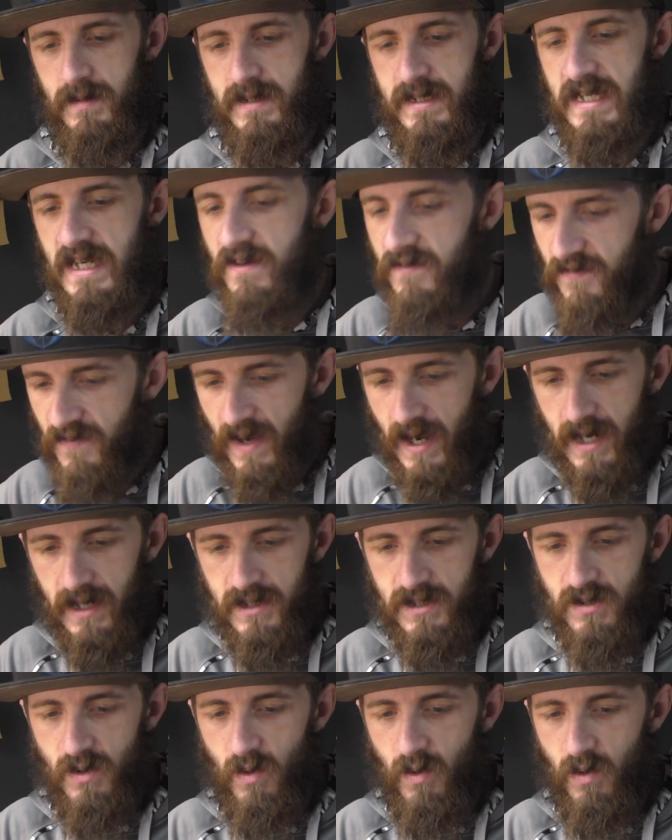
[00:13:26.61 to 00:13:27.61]

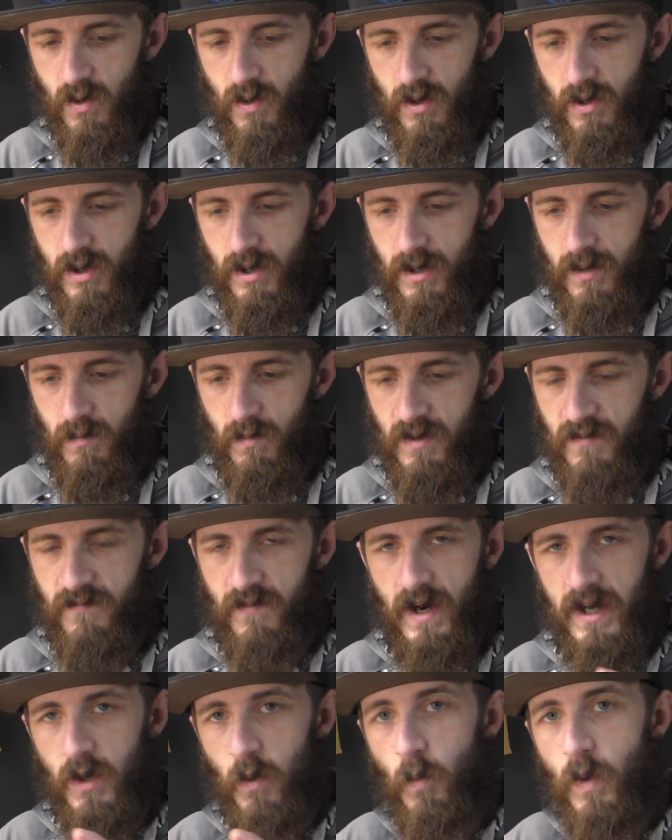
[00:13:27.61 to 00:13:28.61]
defect, or we
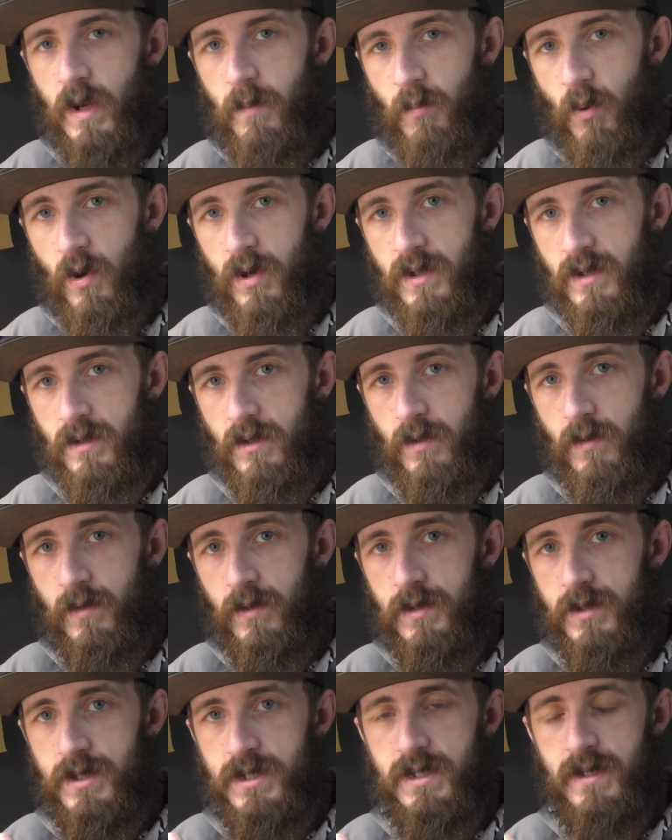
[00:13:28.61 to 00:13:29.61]
find a weak point in the
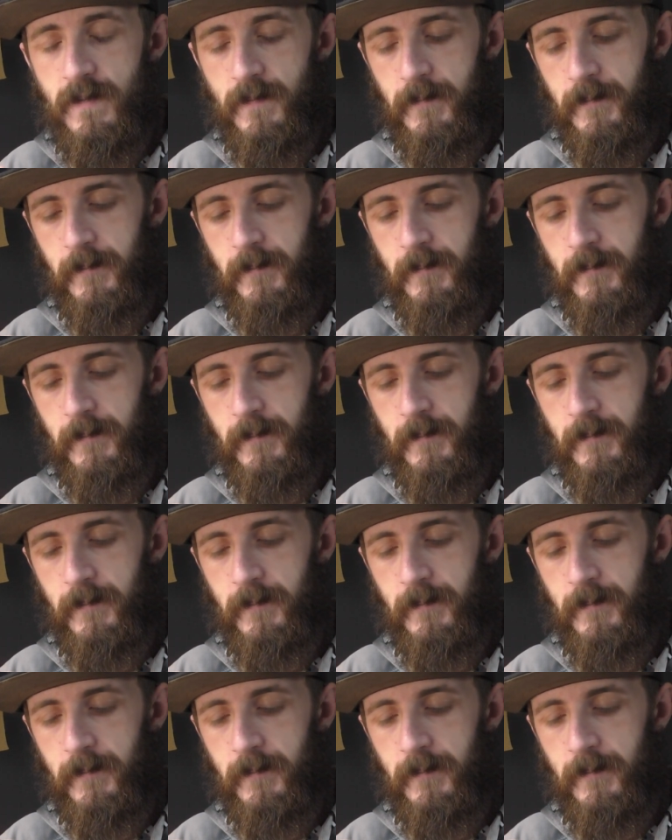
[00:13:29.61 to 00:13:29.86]
lures,